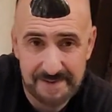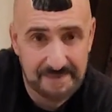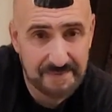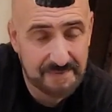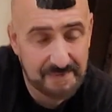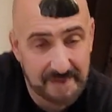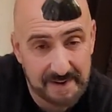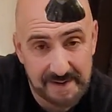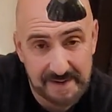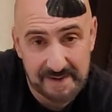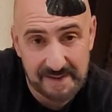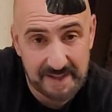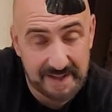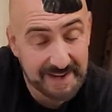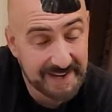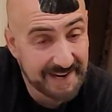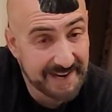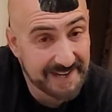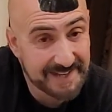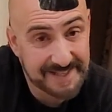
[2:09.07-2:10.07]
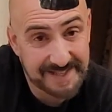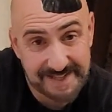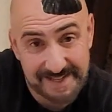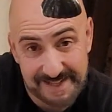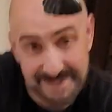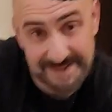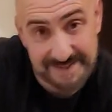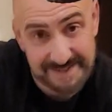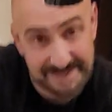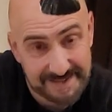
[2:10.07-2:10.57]
flooded lead
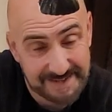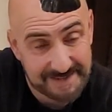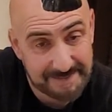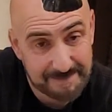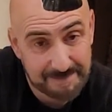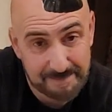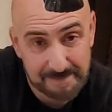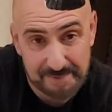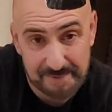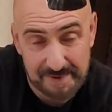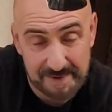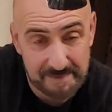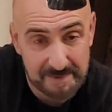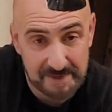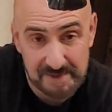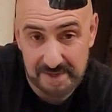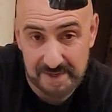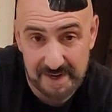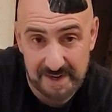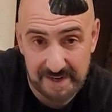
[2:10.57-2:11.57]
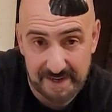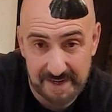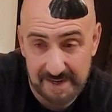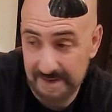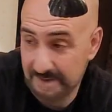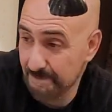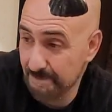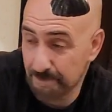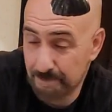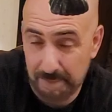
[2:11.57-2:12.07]
acid, and I'm pretty much not going
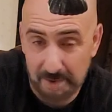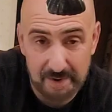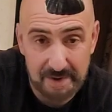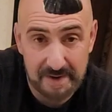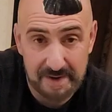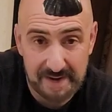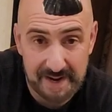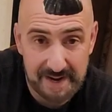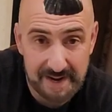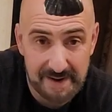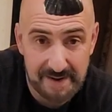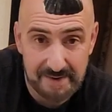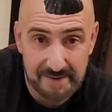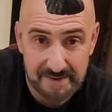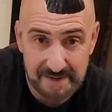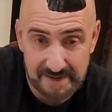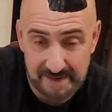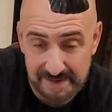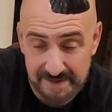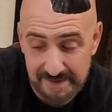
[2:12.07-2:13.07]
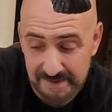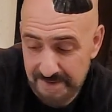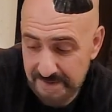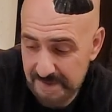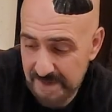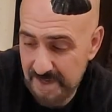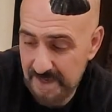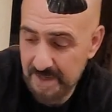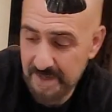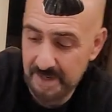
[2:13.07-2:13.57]
to burn down, you
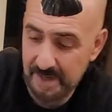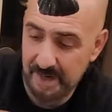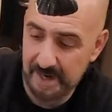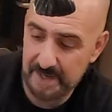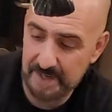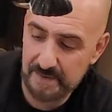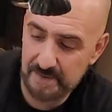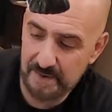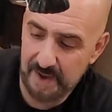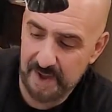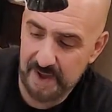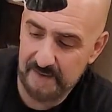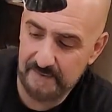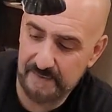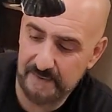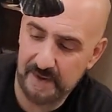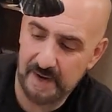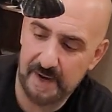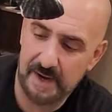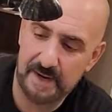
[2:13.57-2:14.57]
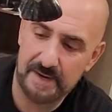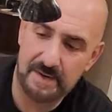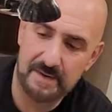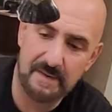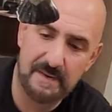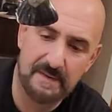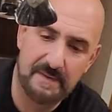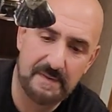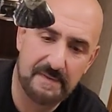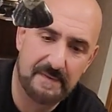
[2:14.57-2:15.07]
know. I do have
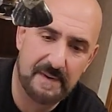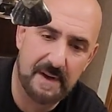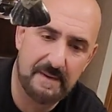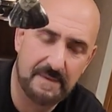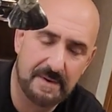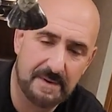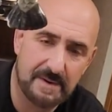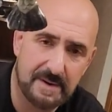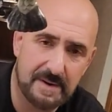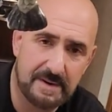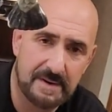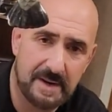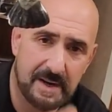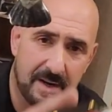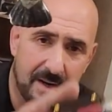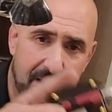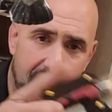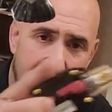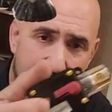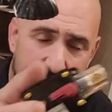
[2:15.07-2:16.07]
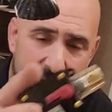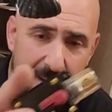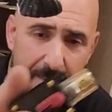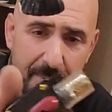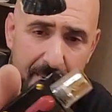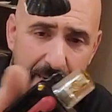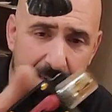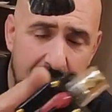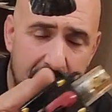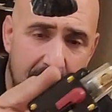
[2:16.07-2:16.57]
a 500
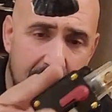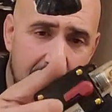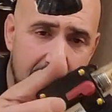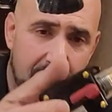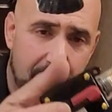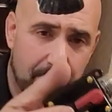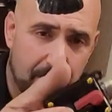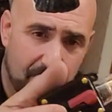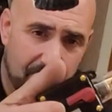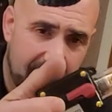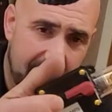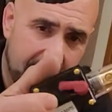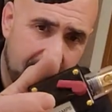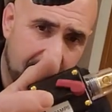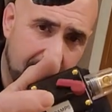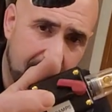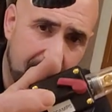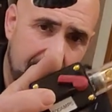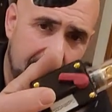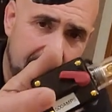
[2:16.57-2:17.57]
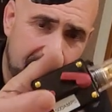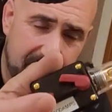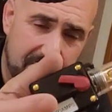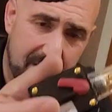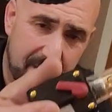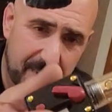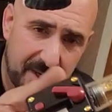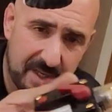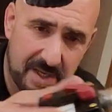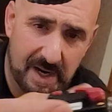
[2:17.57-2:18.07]
amp breaker that's
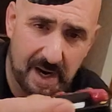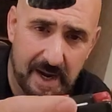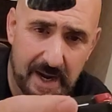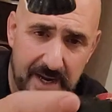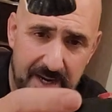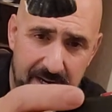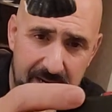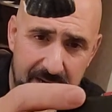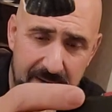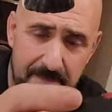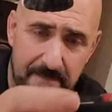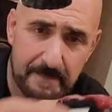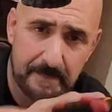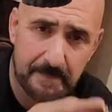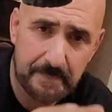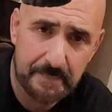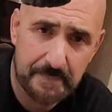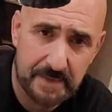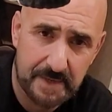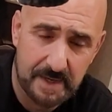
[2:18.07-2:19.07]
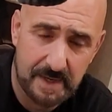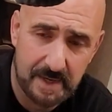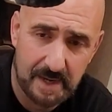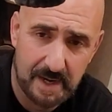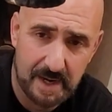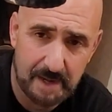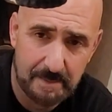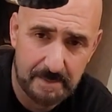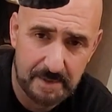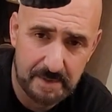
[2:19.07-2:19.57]
going to be tied in.
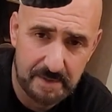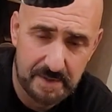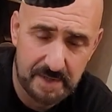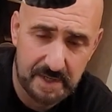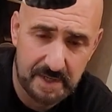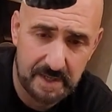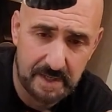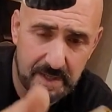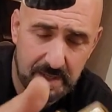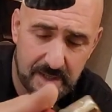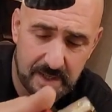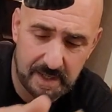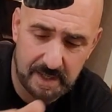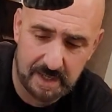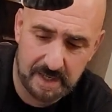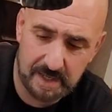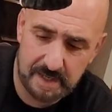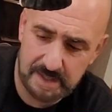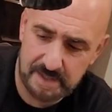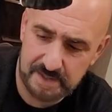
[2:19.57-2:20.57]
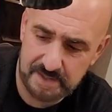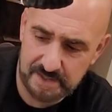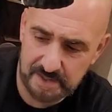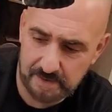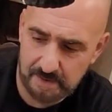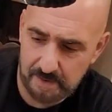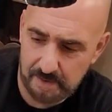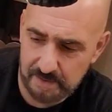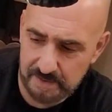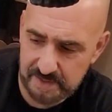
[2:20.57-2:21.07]
I'm using
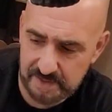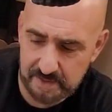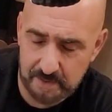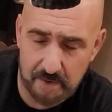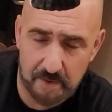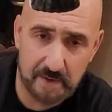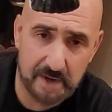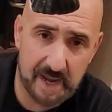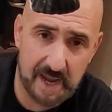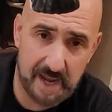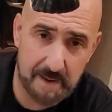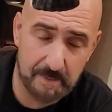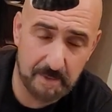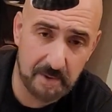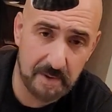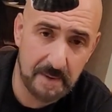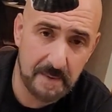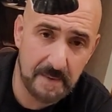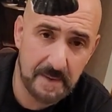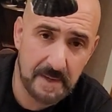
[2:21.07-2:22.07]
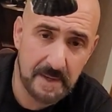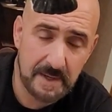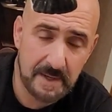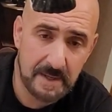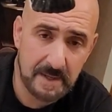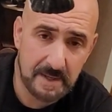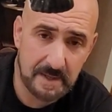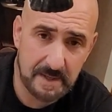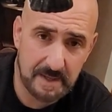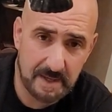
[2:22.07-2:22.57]
0 cable,
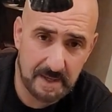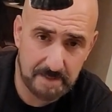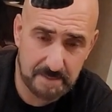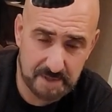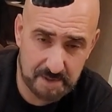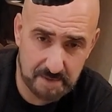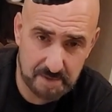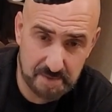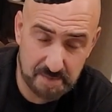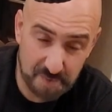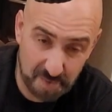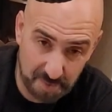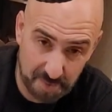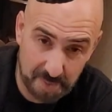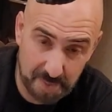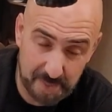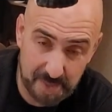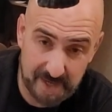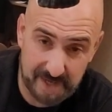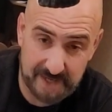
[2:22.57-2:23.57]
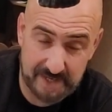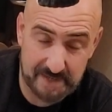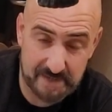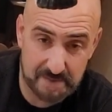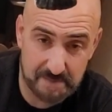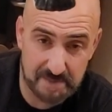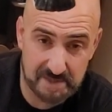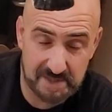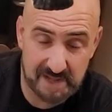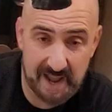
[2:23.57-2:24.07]
so it's real thick. It's
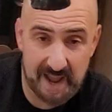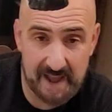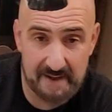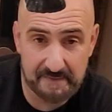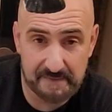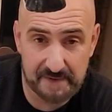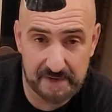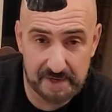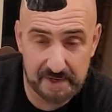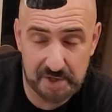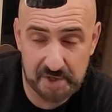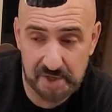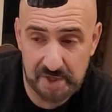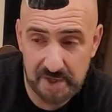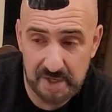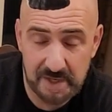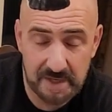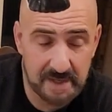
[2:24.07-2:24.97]
almost a 1/2 inch.